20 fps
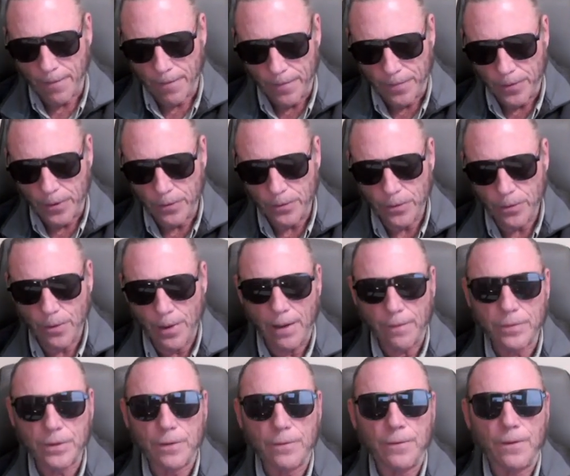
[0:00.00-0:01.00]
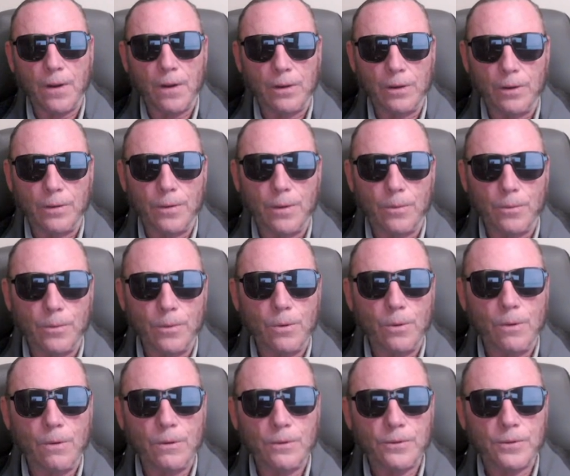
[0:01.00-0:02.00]
You do have to follow the
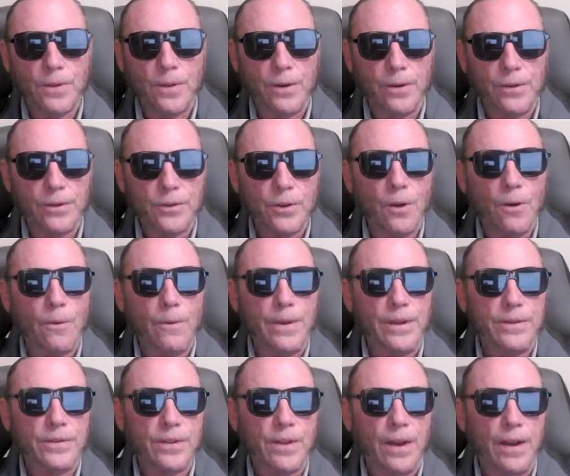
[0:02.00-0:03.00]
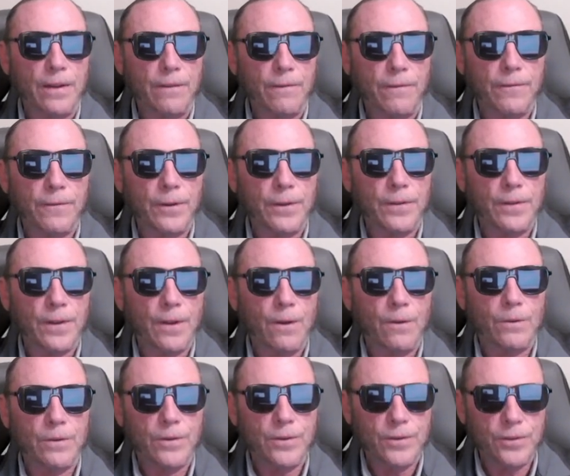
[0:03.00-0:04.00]
rules. There is always that
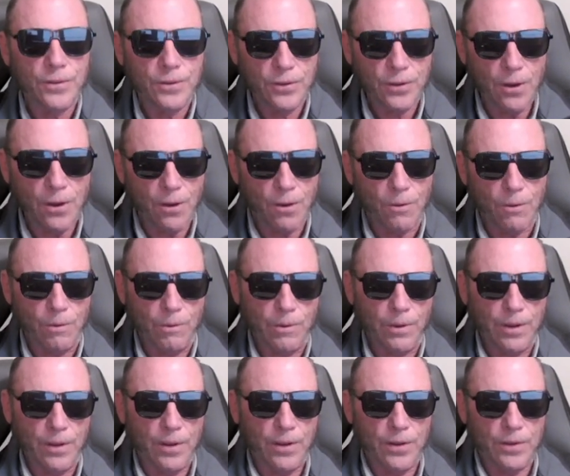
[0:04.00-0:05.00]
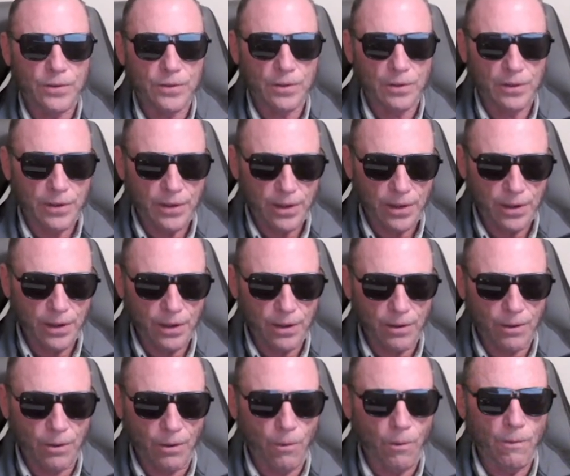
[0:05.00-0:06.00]
footnote so easily
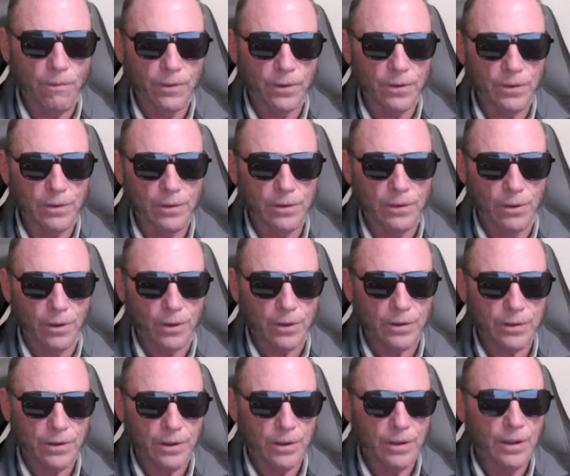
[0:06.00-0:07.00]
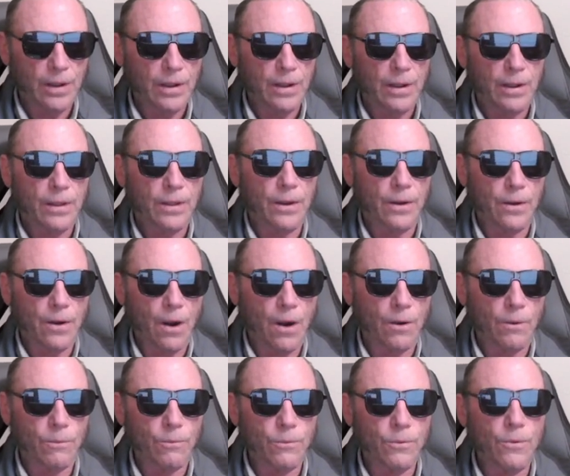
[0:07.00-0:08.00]
overlooked. There
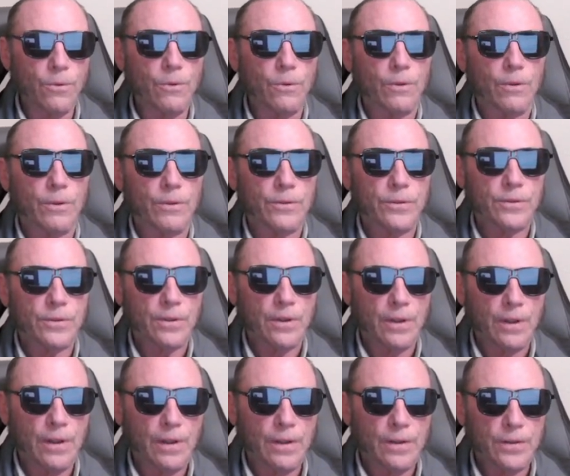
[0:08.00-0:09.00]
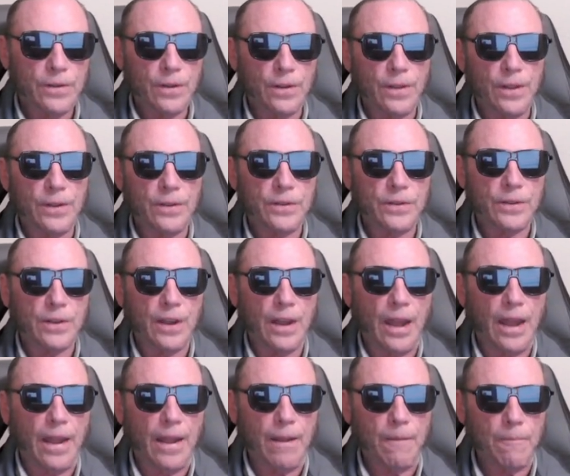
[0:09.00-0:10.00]
are rules to this
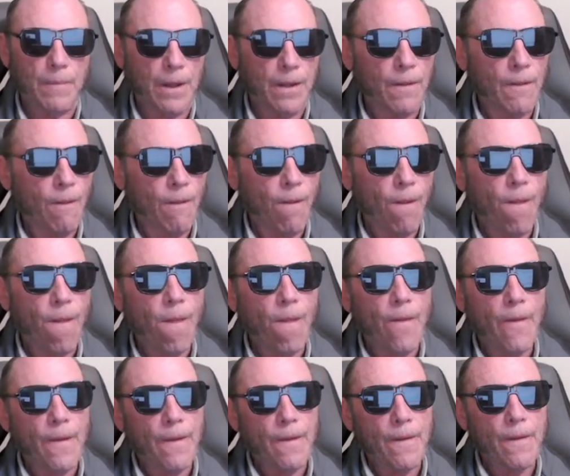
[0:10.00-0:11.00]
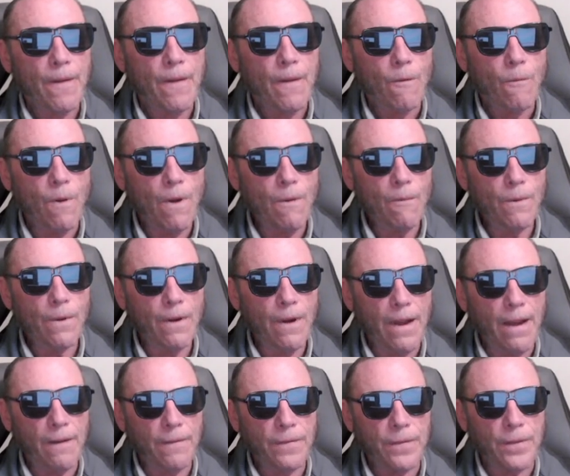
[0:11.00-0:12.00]
game. What we're
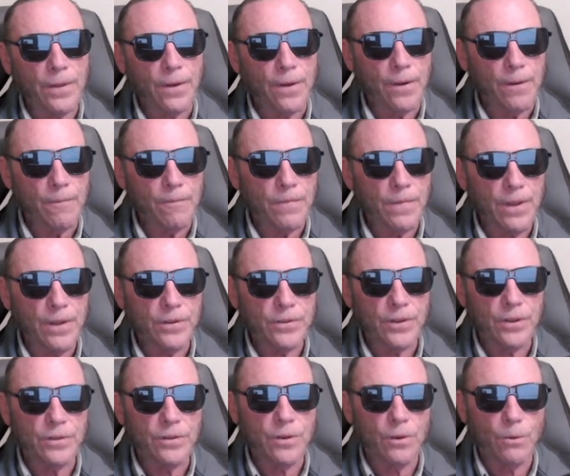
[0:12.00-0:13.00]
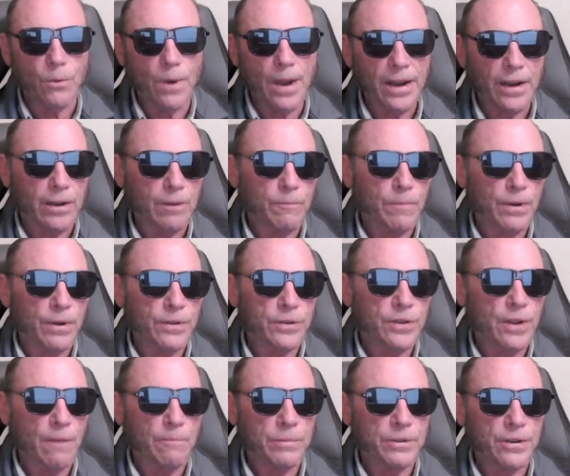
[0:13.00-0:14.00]
after is a direct
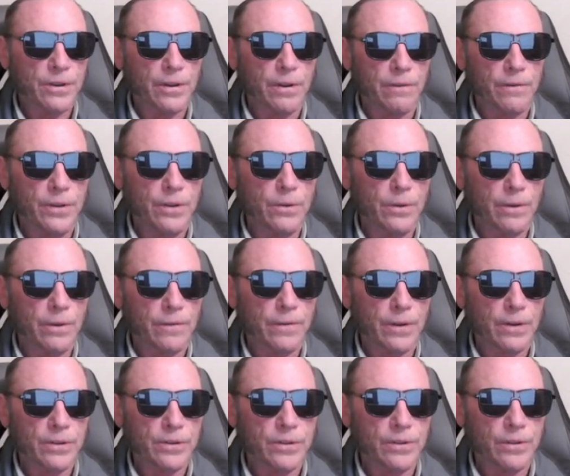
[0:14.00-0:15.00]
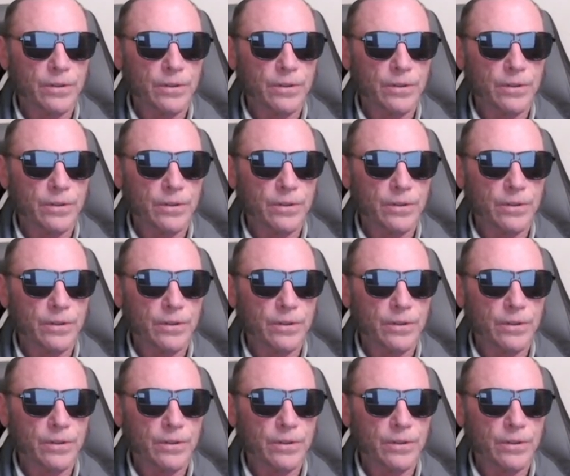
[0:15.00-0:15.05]
perception of universal